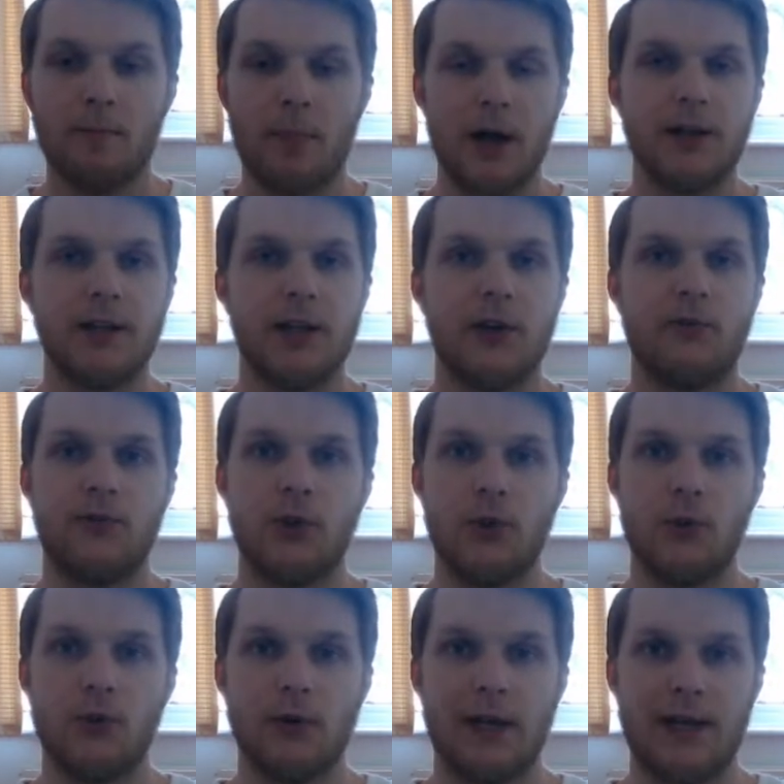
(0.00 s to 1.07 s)
But if
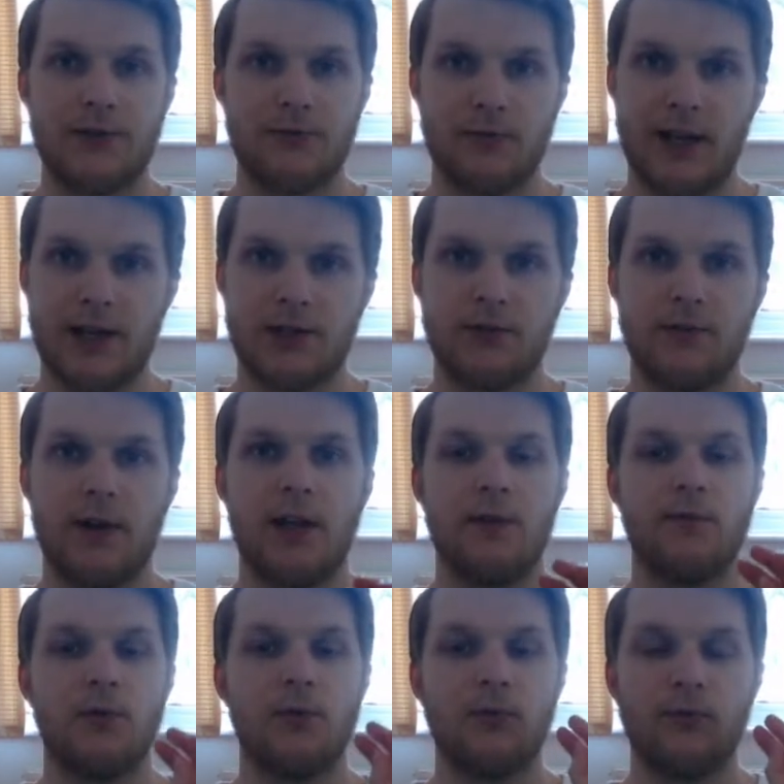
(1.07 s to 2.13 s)
you, let's reiterate,
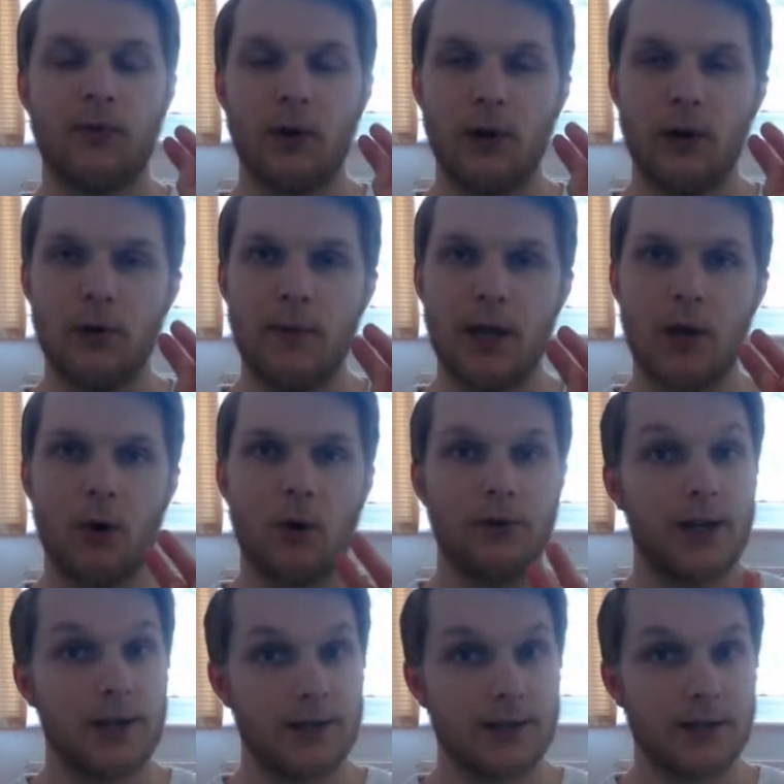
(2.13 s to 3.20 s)
if you follow me
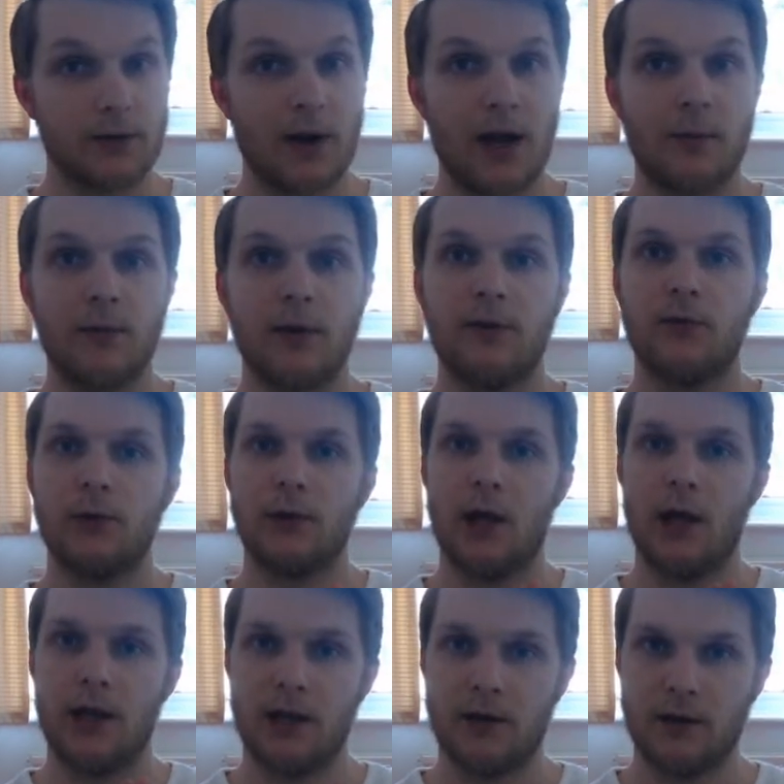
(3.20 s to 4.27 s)
on Instagram, if you
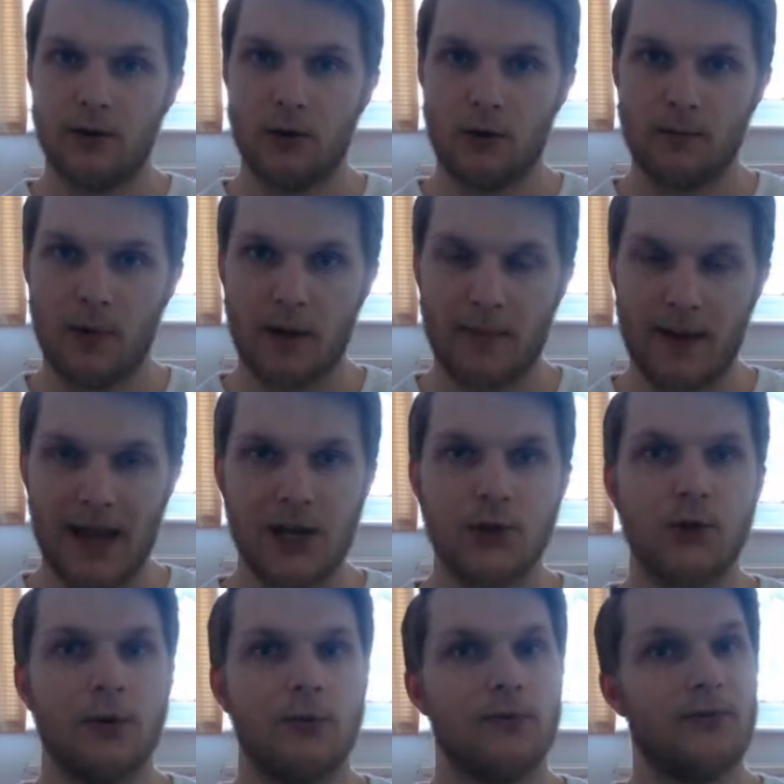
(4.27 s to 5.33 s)
like my
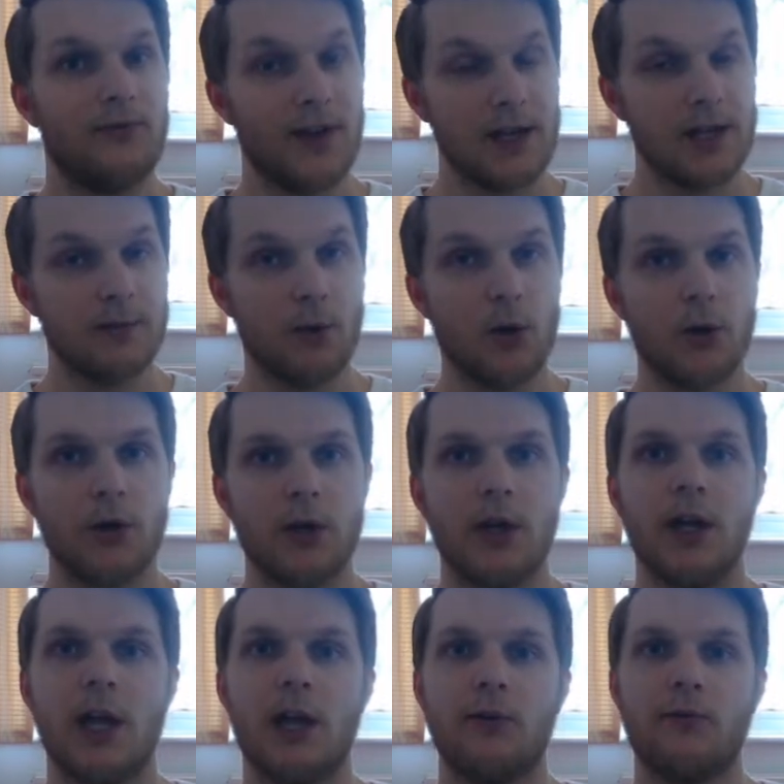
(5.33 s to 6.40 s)
page on Facebook,
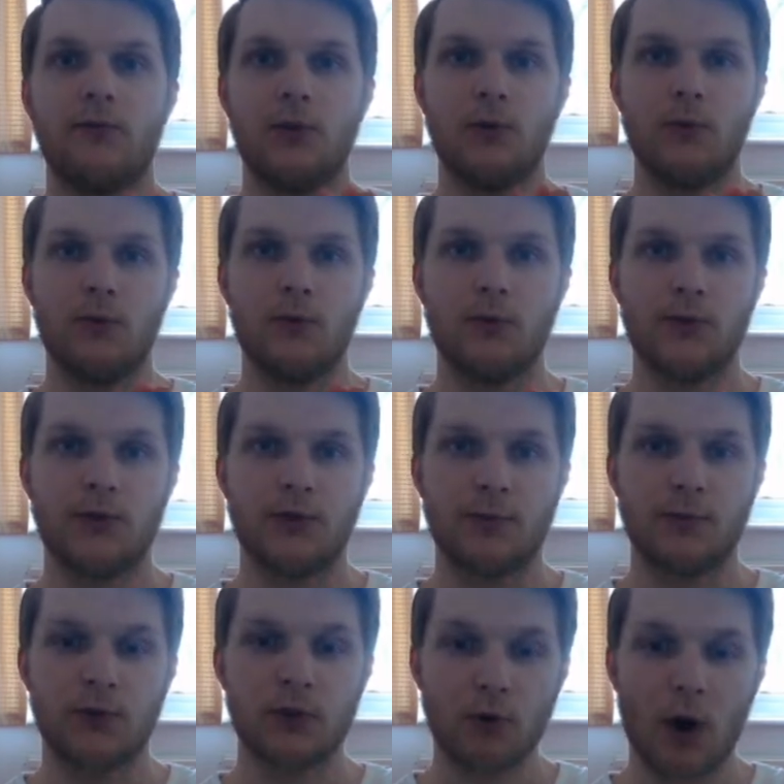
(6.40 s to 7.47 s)
if you
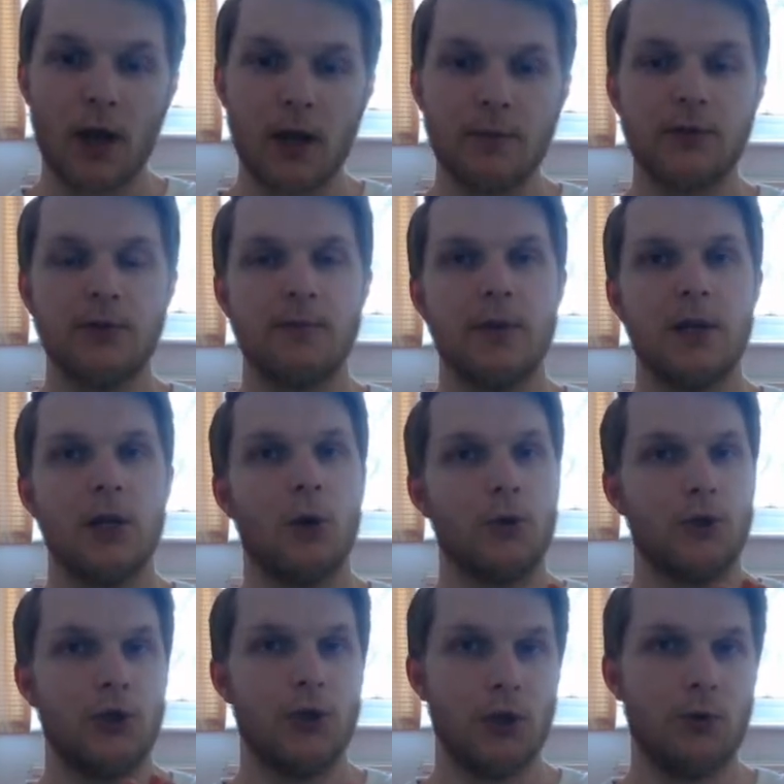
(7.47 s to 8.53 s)
subscribe to me
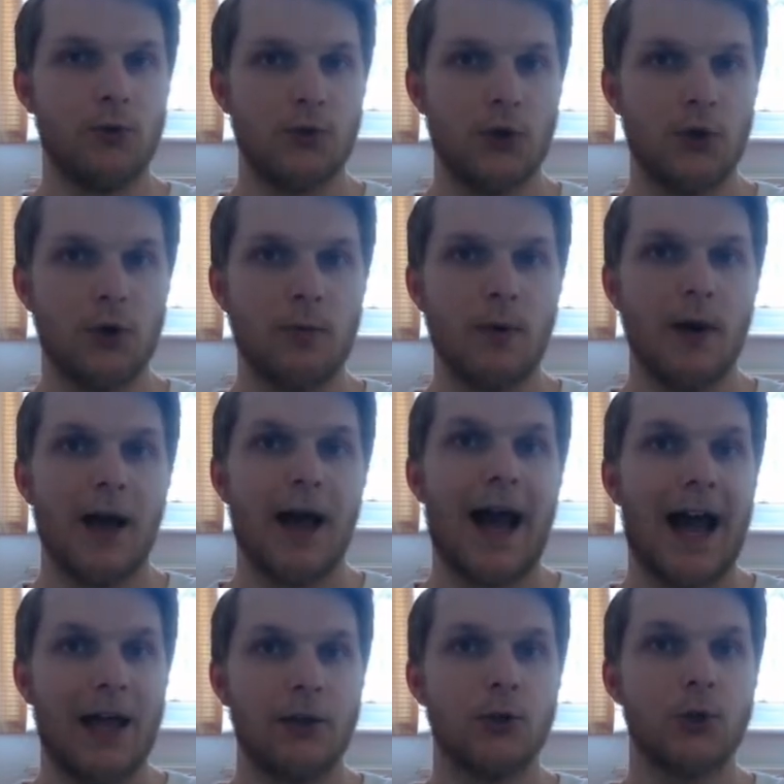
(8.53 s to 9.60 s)
on YouTube,
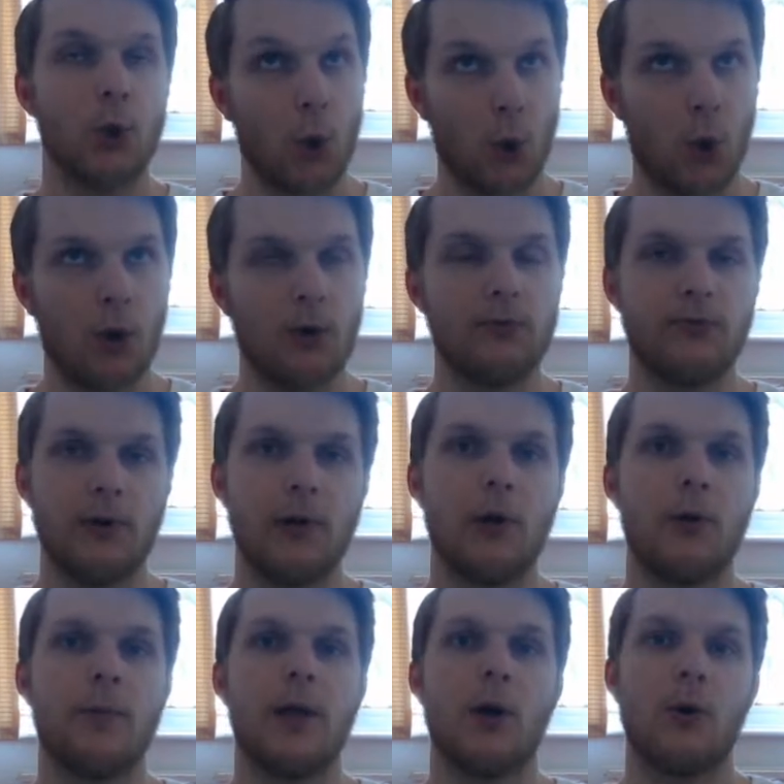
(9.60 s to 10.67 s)
and or
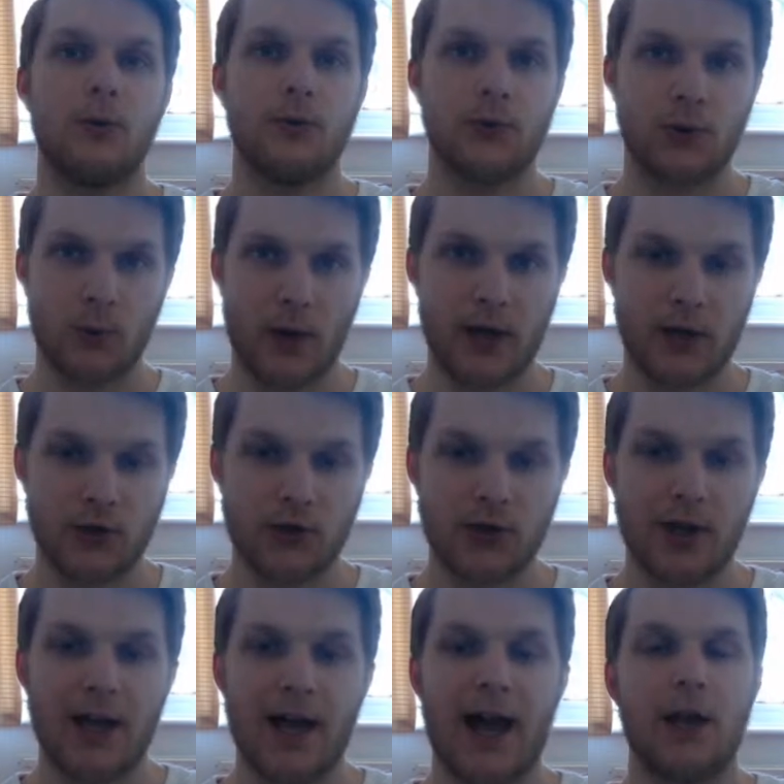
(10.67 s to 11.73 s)
follow me on
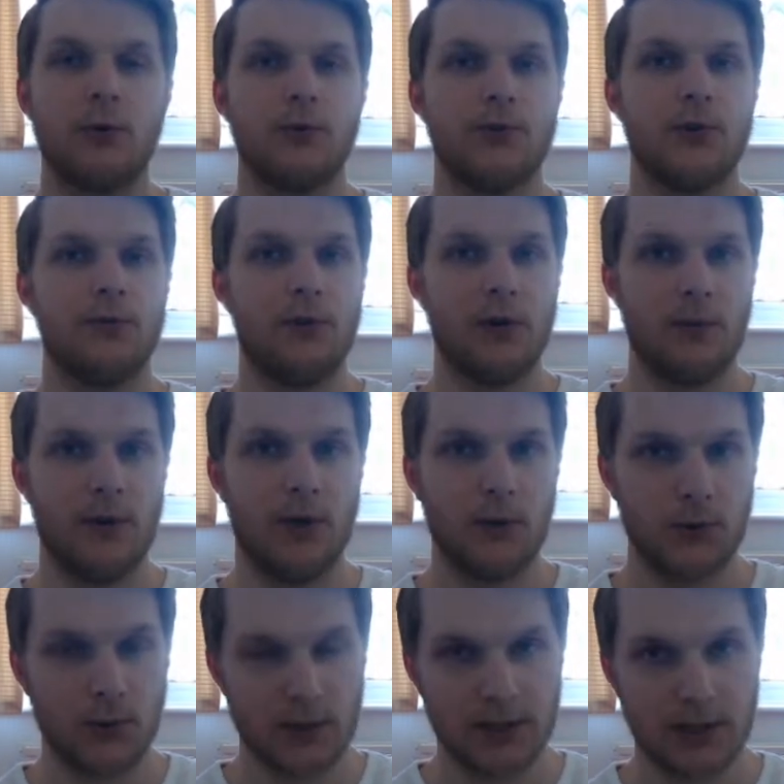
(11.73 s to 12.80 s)
Twitch, and also follow me
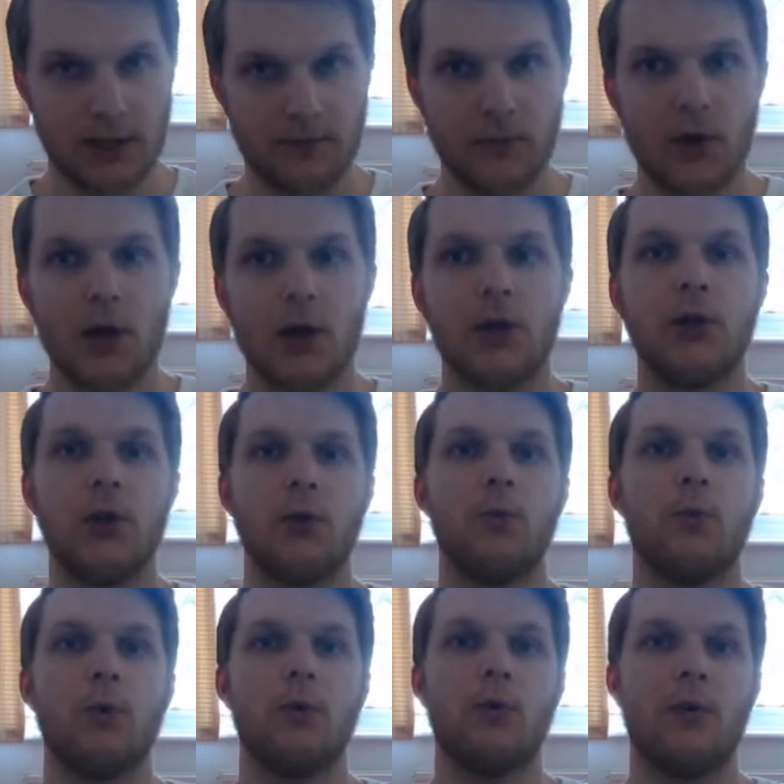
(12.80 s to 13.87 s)
on Twitter, you
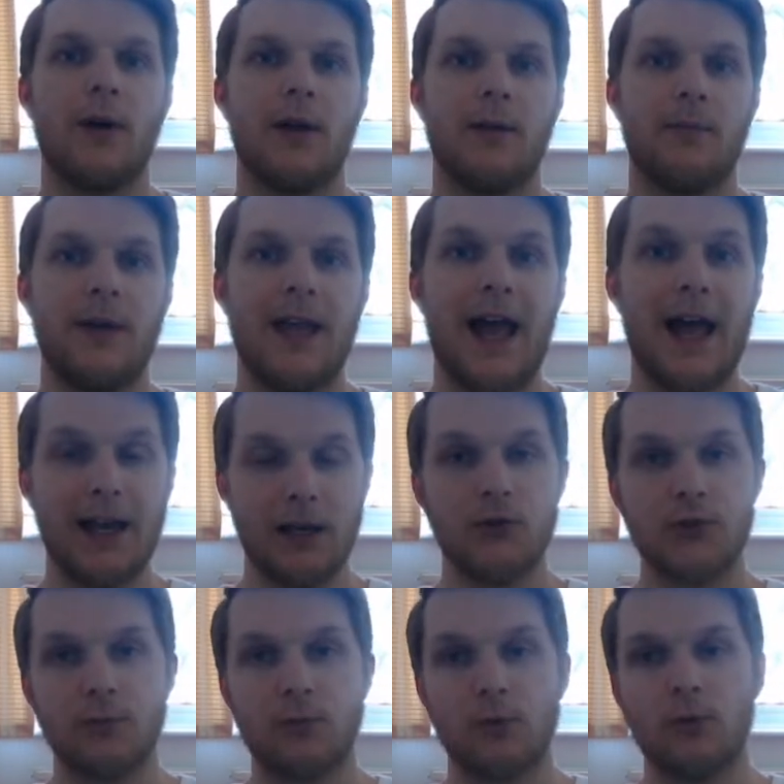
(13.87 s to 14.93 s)
will be
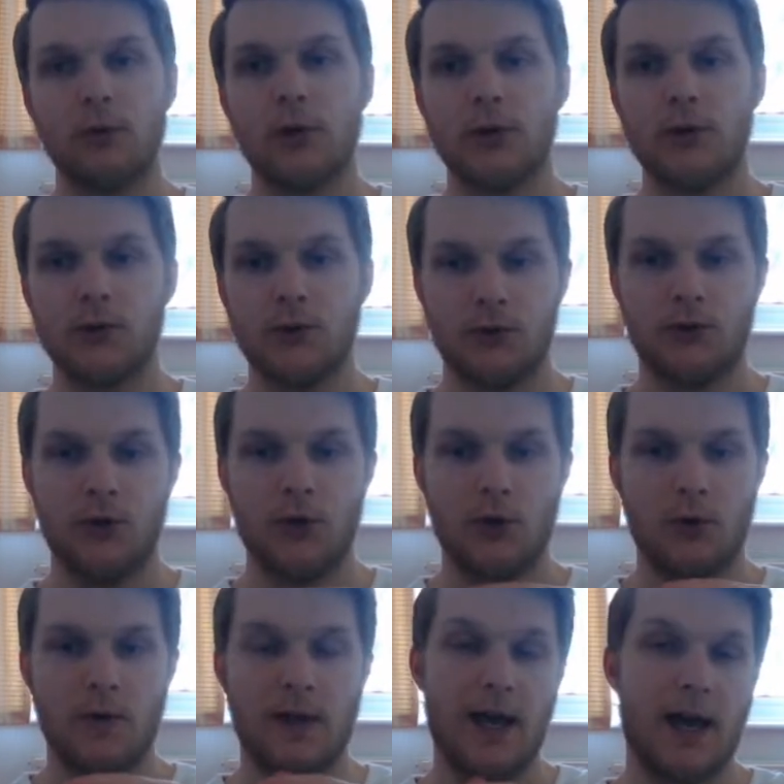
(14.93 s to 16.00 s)
eligible
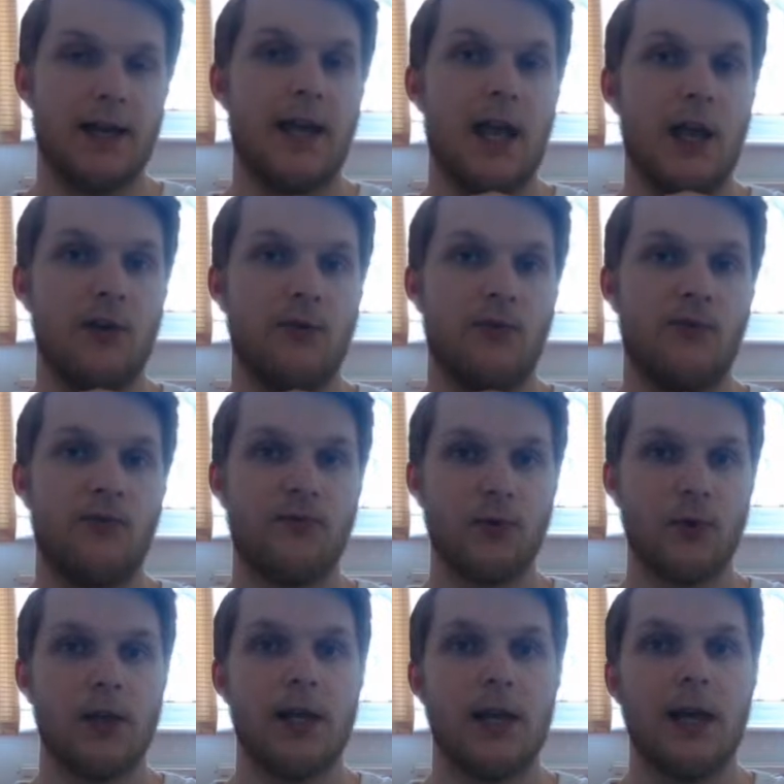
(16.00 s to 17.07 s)
to get a
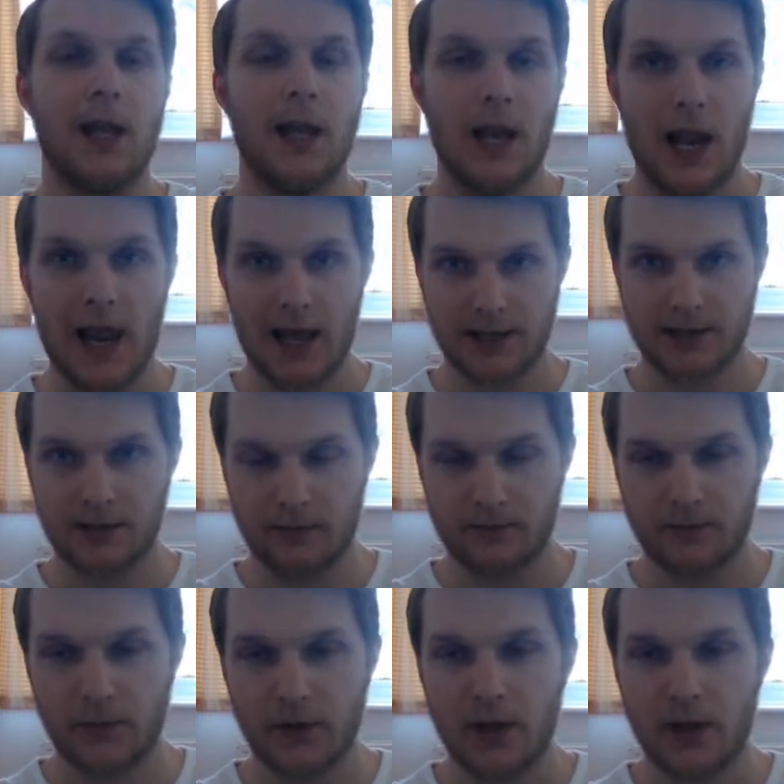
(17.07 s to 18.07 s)
free lesson.